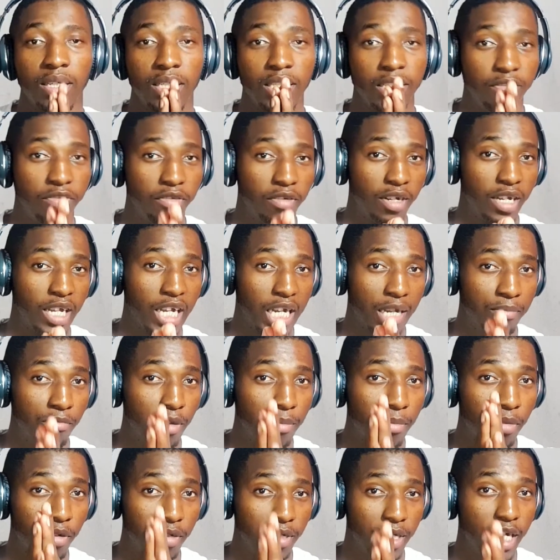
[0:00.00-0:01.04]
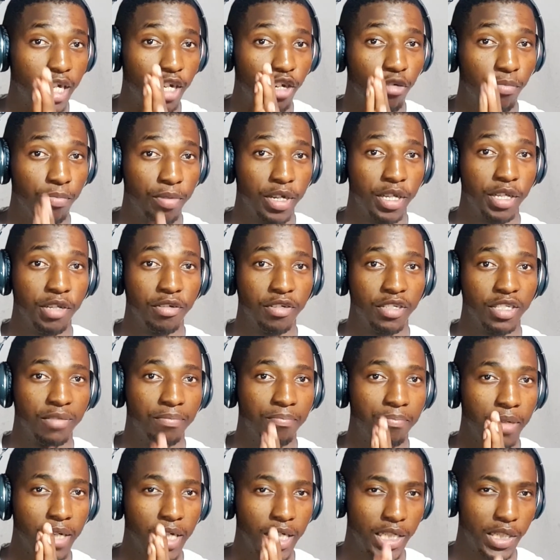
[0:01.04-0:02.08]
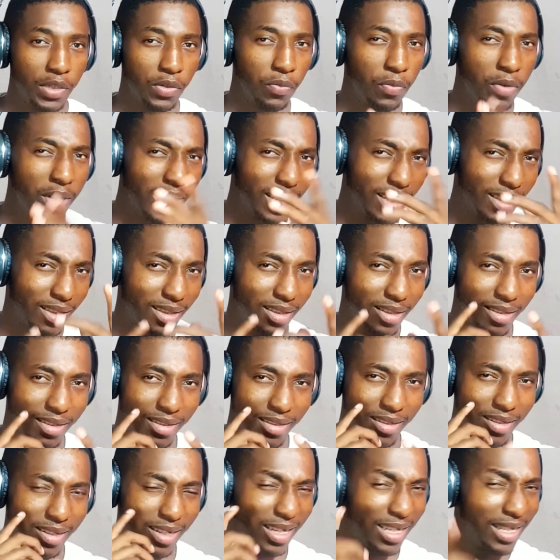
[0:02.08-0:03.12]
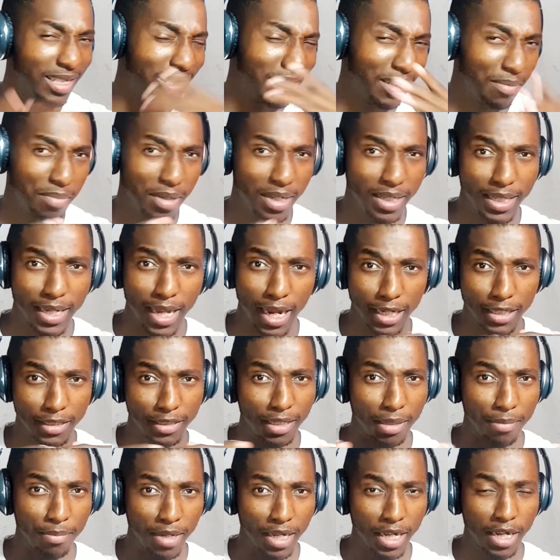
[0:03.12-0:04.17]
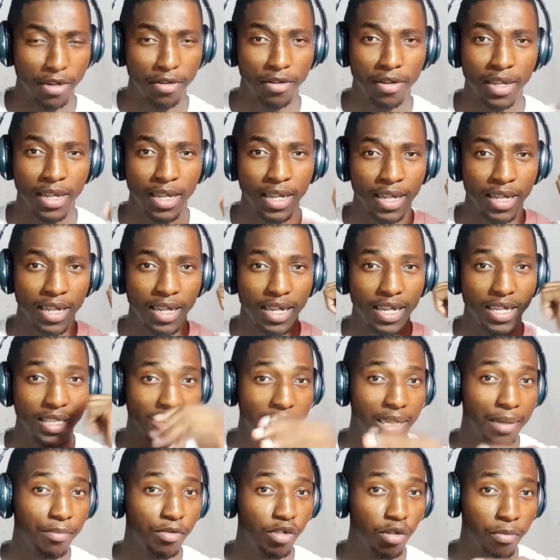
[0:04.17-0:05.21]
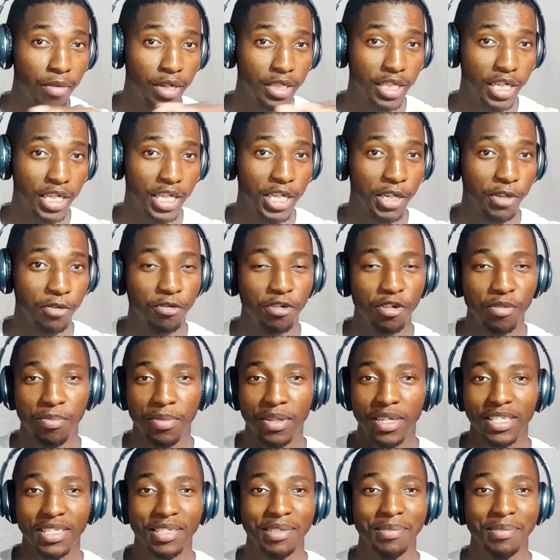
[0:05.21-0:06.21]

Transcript: if you like mobile tech opinions, but with a Zambian touch somehow, a sub to my channel will be